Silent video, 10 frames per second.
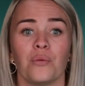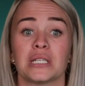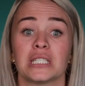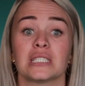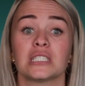
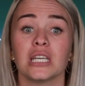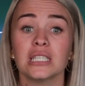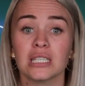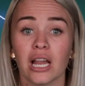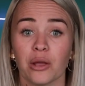which is
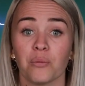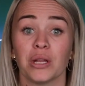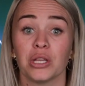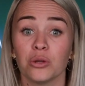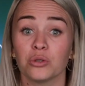just like
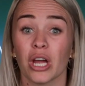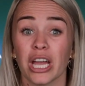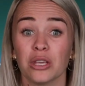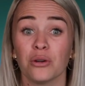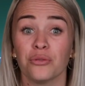when you
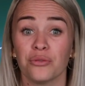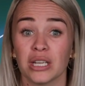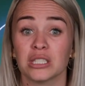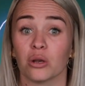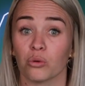drag your feet